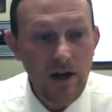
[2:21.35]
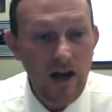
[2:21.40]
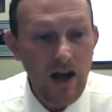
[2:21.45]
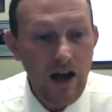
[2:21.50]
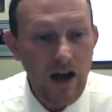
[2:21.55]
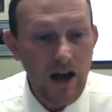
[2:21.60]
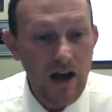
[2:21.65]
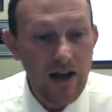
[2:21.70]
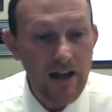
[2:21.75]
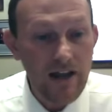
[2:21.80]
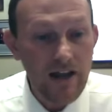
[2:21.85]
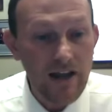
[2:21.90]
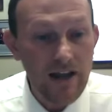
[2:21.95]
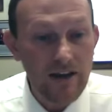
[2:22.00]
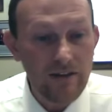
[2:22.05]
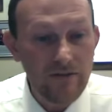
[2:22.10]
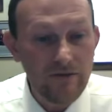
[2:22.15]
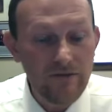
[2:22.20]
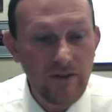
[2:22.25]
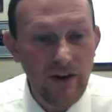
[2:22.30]
uh,
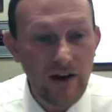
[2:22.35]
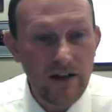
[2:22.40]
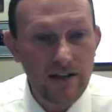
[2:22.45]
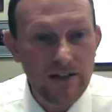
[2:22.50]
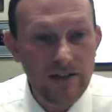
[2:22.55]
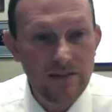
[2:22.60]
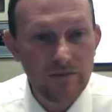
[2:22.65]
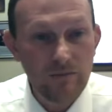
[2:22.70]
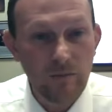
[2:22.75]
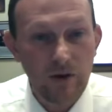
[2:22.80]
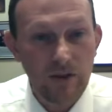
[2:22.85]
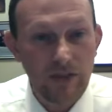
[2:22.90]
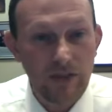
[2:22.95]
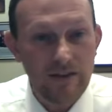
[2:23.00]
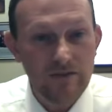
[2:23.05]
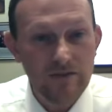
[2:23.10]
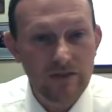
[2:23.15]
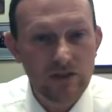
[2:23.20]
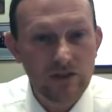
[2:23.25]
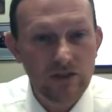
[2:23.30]
in funds where
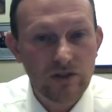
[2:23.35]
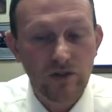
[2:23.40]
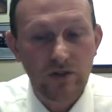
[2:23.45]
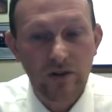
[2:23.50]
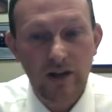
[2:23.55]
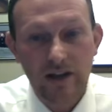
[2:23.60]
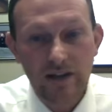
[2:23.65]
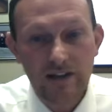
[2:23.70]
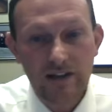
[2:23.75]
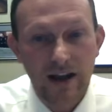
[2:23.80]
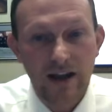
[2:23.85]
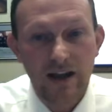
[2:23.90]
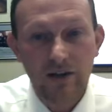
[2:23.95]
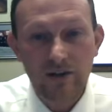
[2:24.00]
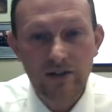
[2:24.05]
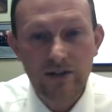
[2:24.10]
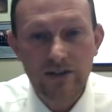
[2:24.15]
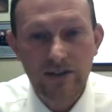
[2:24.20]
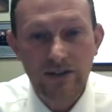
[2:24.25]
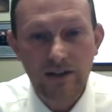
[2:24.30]
they've screened
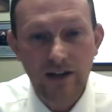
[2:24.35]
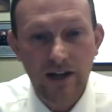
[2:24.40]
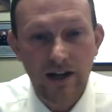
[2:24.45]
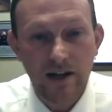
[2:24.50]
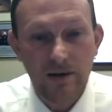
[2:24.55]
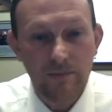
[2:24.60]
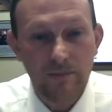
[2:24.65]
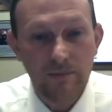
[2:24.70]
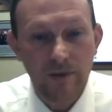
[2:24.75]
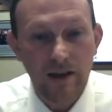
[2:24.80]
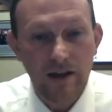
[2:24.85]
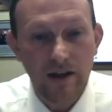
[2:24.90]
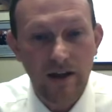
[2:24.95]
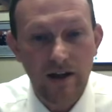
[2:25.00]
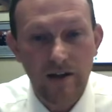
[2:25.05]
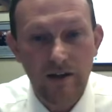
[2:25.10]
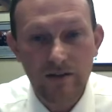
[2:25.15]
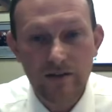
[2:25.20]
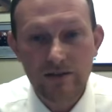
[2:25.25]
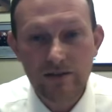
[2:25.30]
out um,
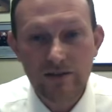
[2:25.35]
uh,